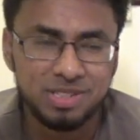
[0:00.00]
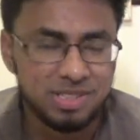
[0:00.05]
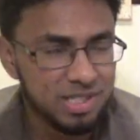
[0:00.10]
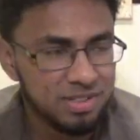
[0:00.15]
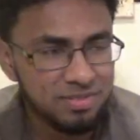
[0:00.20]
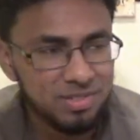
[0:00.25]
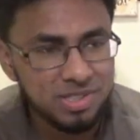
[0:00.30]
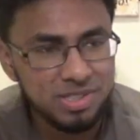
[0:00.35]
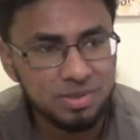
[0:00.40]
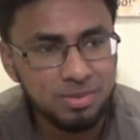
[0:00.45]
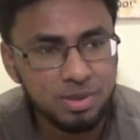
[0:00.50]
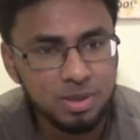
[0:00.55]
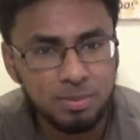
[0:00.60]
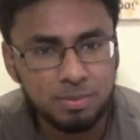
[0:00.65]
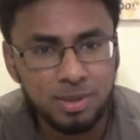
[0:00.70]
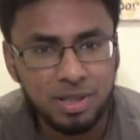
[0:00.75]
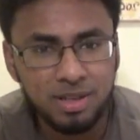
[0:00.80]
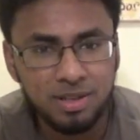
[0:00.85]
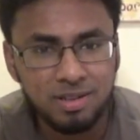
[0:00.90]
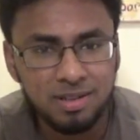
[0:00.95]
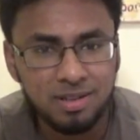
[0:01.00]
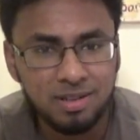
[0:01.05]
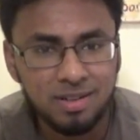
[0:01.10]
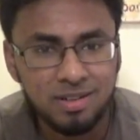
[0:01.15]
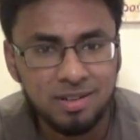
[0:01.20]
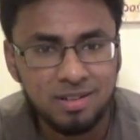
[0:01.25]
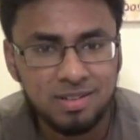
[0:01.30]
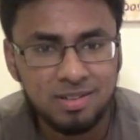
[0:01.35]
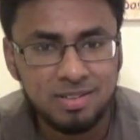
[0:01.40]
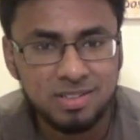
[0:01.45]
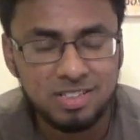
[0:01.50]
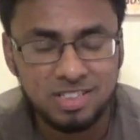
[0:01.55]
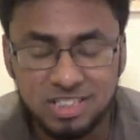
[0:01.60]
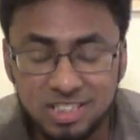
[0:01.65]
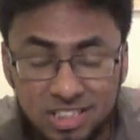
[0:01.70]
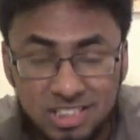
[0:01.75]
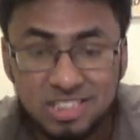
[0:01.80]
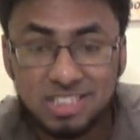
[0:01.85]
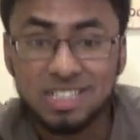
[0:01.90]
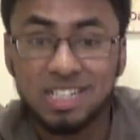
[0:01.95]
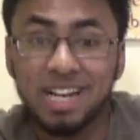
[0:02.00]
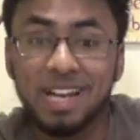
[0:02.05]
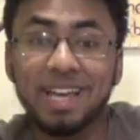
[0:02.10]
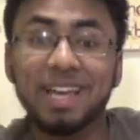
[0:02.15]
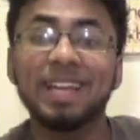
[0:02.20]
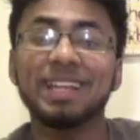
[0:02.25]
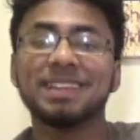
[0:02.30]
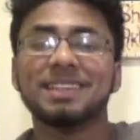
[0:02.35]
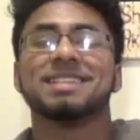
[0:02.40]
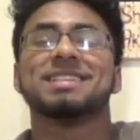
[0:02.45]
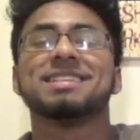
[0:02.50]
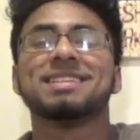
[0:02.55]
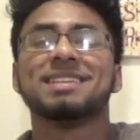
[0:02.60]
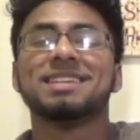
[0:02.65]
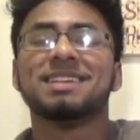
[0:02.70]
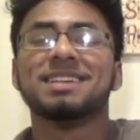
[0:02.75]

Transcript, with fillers: Is that a vegetable or a plant? Arrgh, I hate this.